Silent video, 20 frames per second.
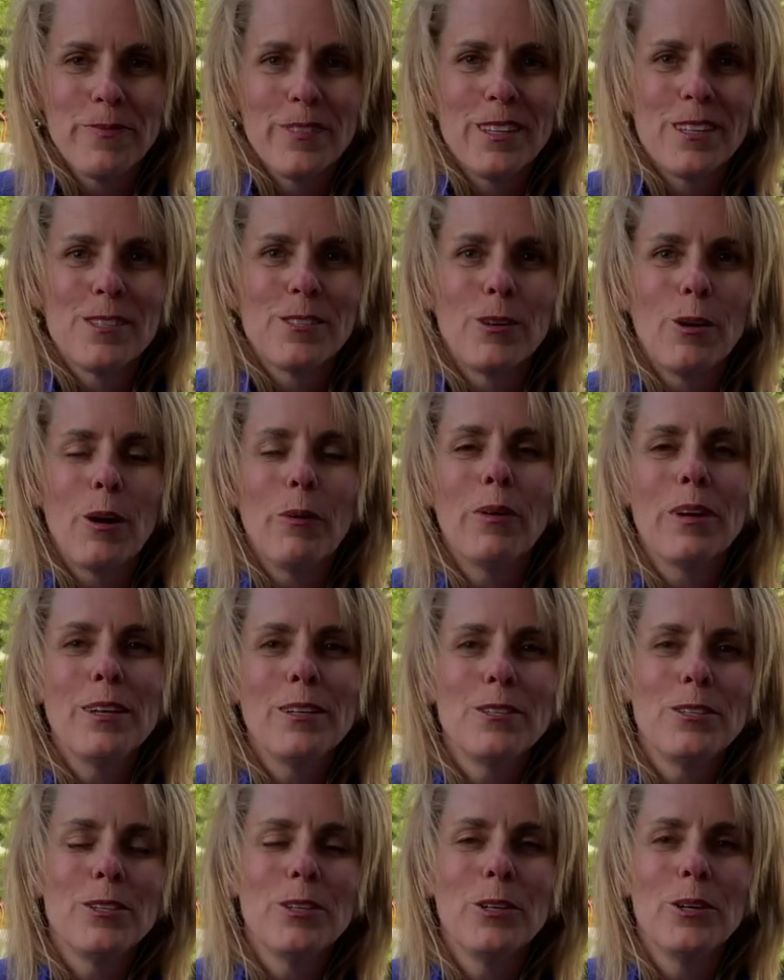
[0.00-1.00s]
So I want to
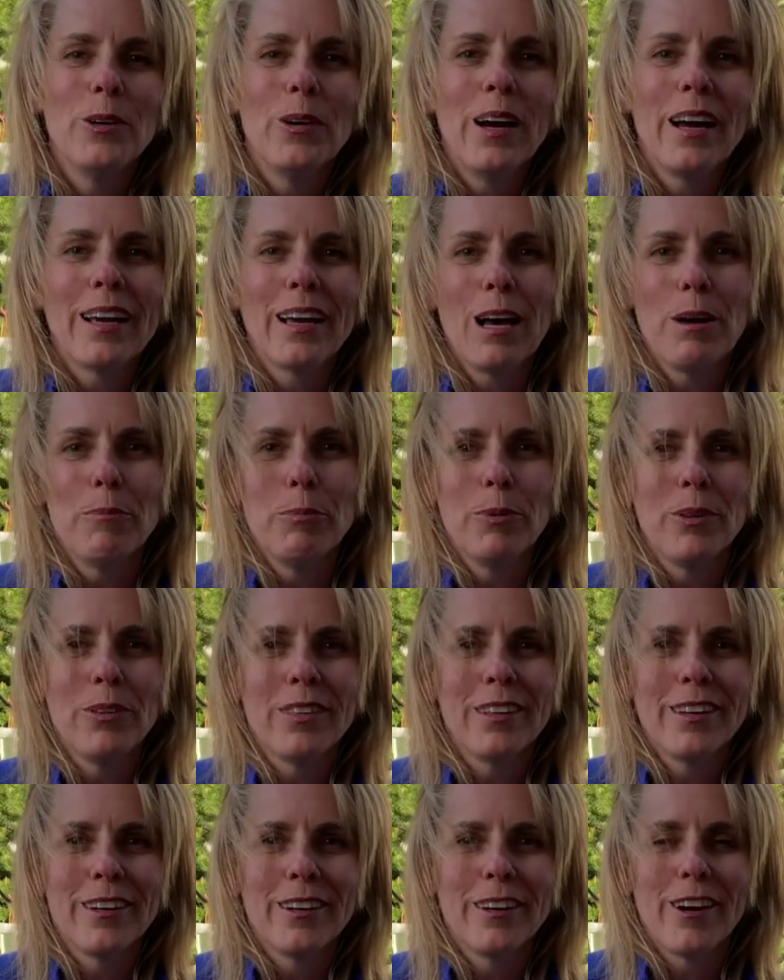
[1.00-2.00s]
do a couple
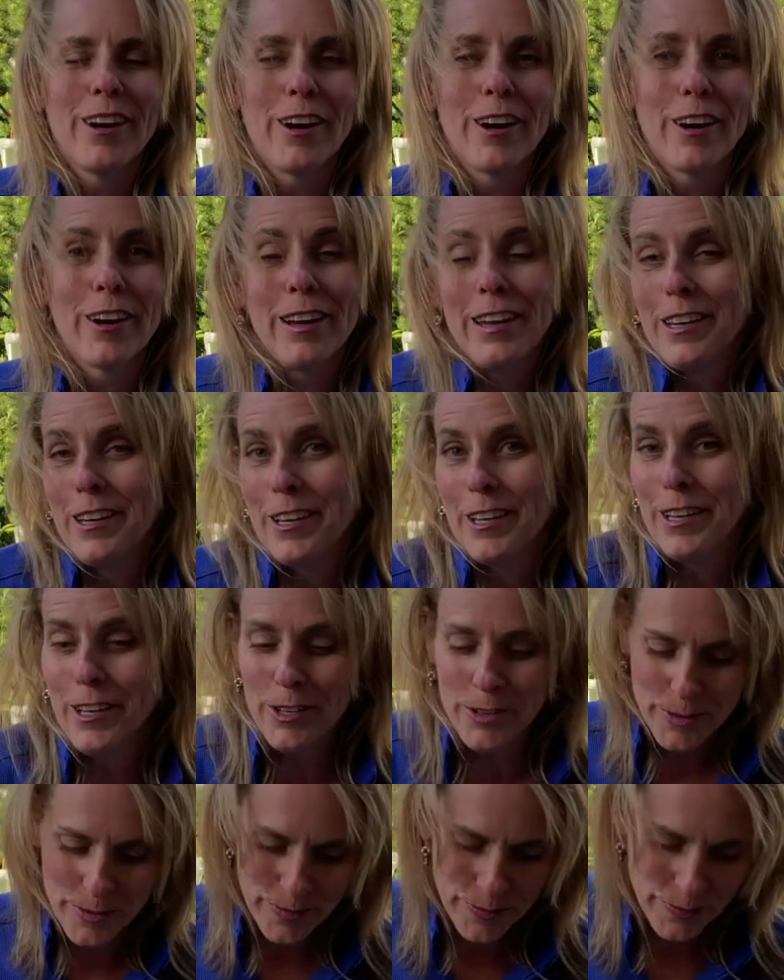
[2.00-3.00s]
that are in a canoe.
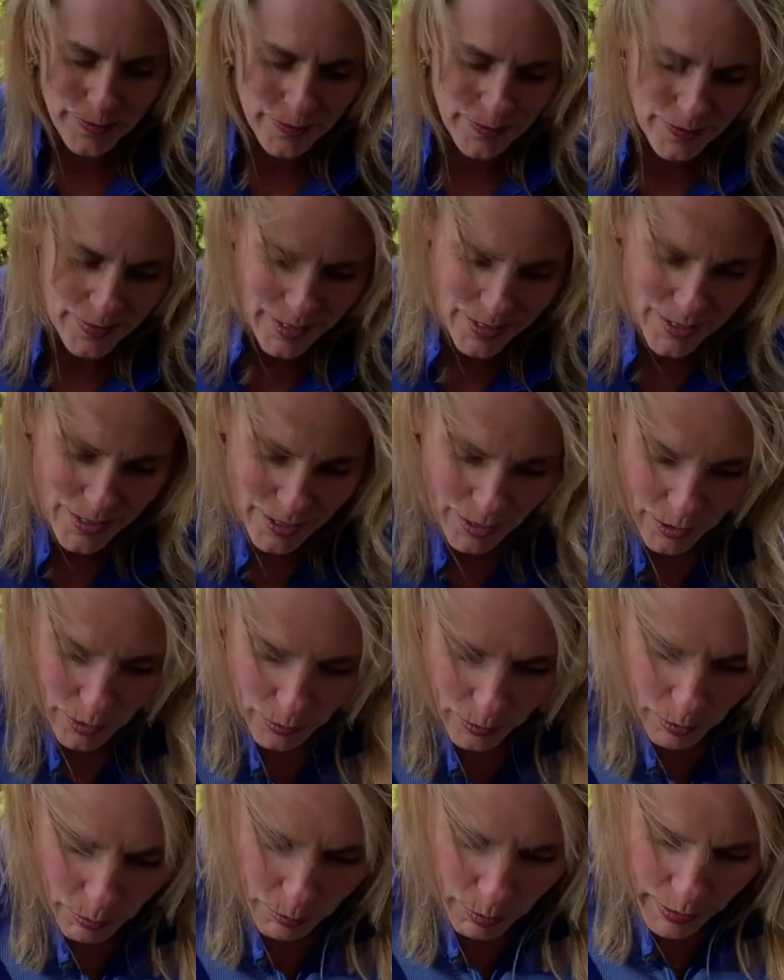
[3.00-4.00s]
So
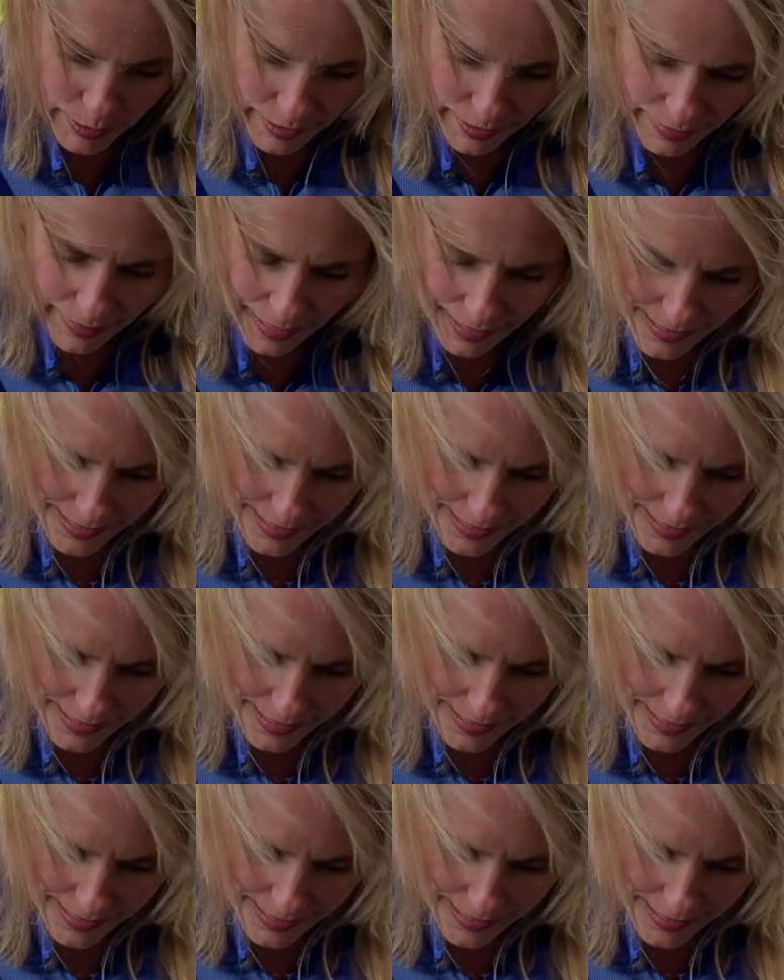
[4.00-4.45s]
we'll put that